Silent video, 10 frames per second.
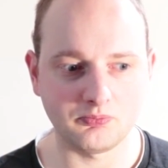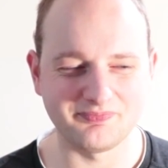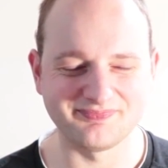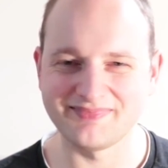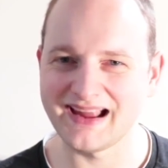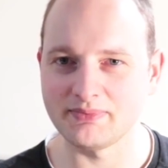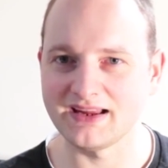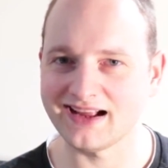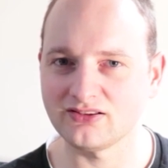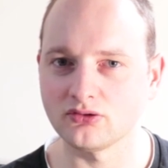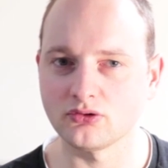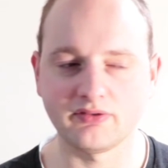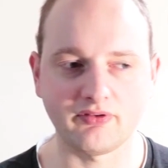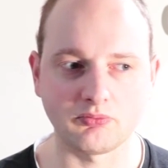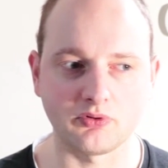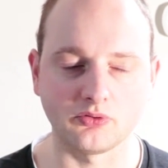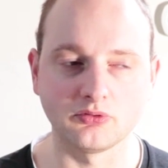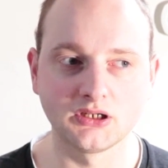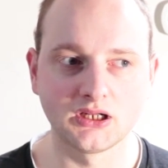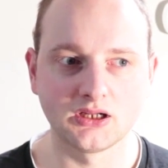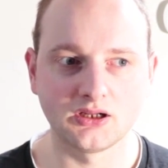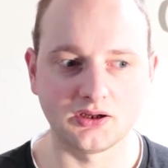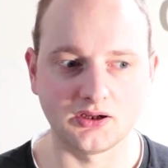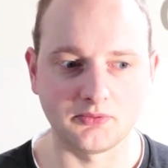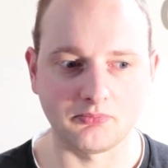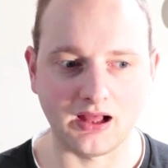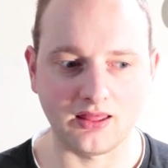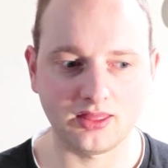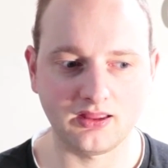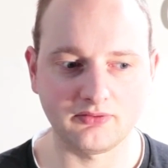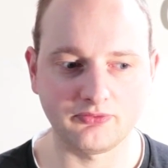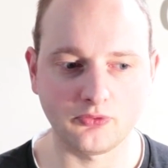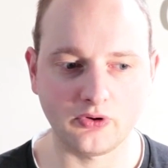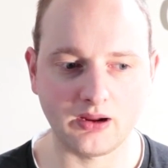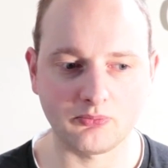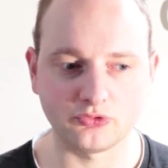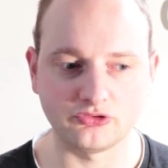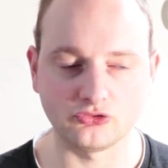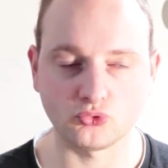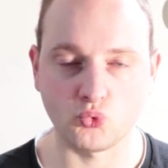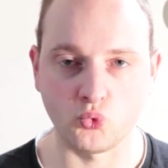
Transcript: Maybe, I don't know if I will. I think 4 cameras is